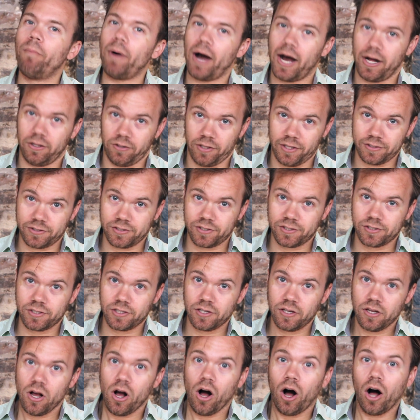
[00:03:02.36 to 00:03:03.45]
balanced.
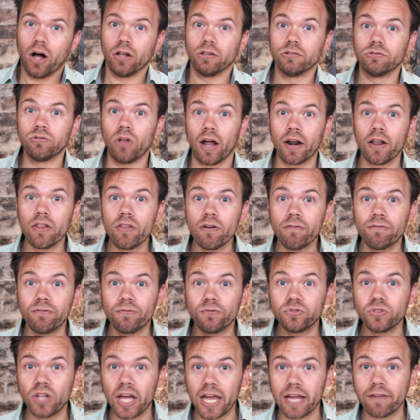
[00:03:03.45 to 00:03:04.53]
A lot of the
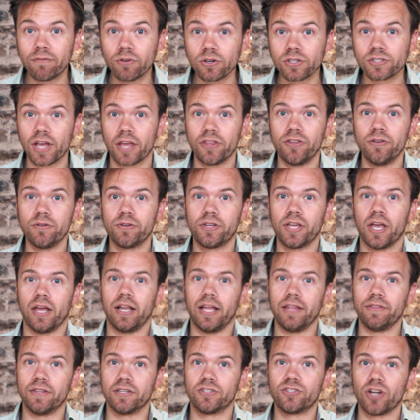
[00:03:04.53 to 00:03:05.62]
flavors that you get
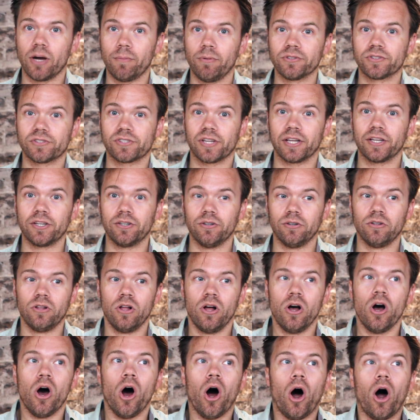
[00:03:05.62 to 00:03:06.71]
in the Double Single
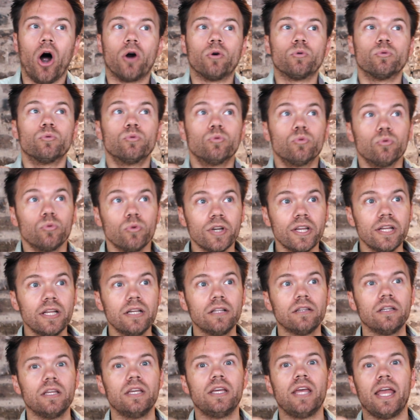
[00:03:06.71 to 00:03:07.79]
are
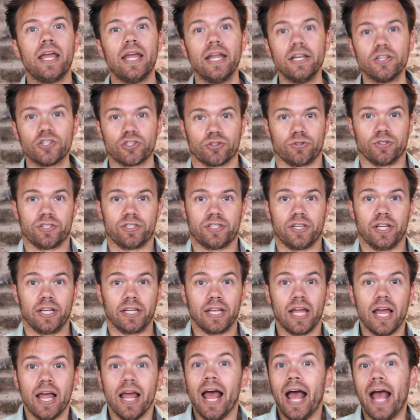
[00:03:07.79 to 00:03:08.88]
really
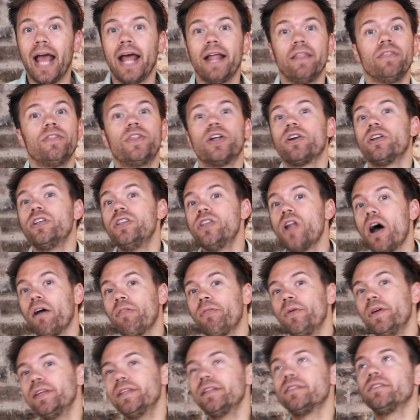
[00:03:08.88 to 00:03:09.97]
interesting, and they're
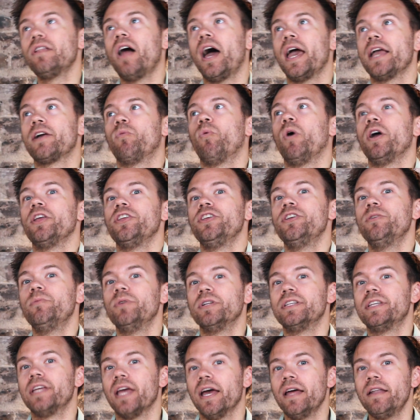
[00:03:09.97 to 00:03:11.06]
nothing like what you
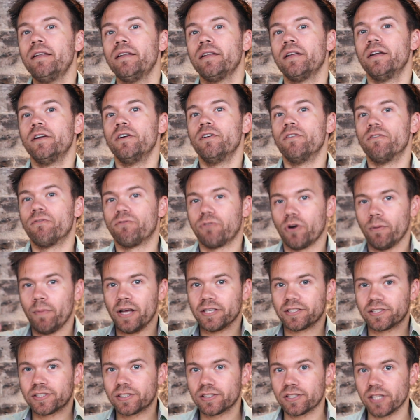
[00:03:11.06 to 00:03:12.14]
would get from a
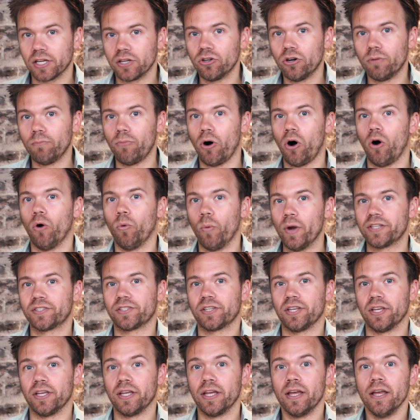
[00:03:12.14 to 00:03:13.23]
single malt
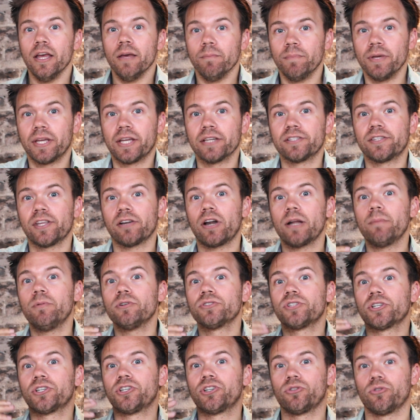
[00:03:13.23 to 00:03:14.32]
whiskey, because they're able
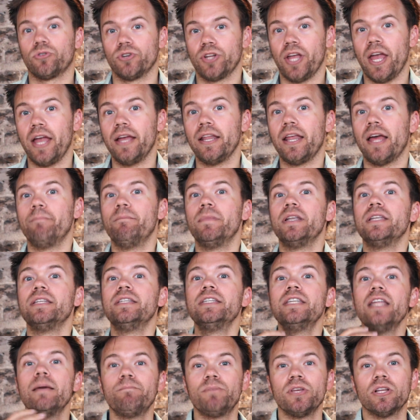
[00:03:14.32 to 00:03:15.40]
to create and
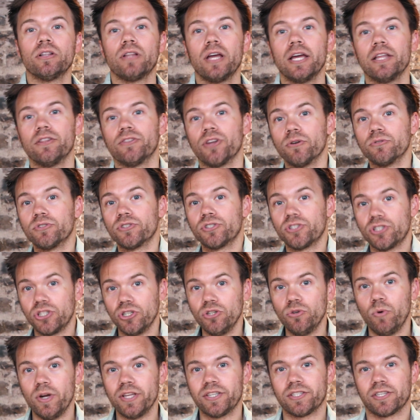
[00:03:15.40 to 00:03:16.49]
manipulate those
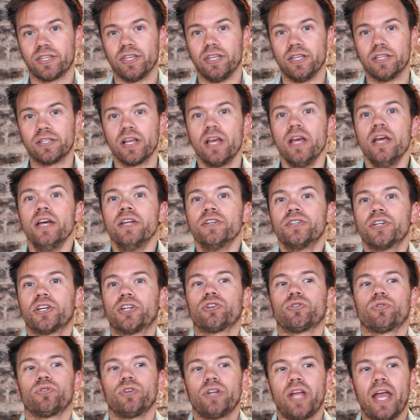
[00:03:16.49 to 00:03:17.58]
2 whiskeys to
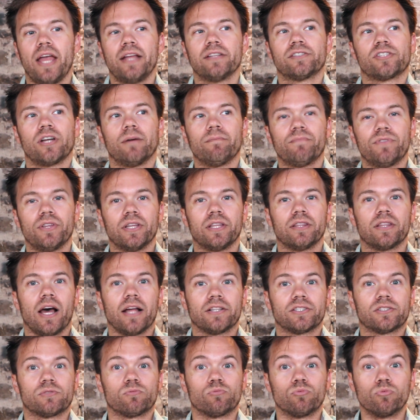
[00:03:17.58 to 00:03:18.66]
create something
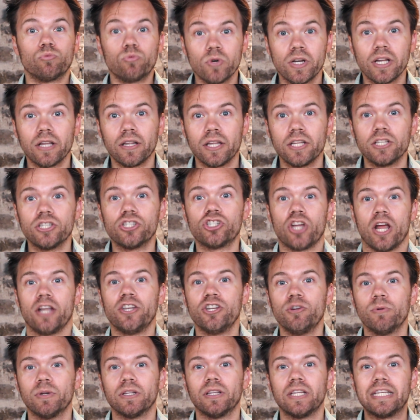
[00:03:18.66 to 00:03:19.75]
that's really
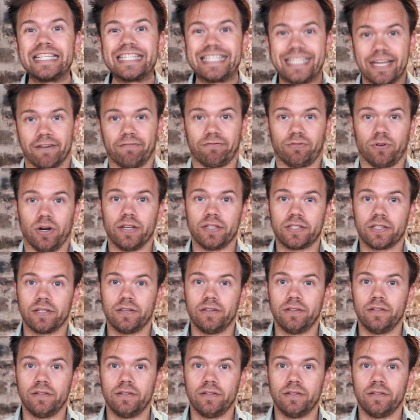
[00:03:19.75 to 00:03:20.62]
genuinely different.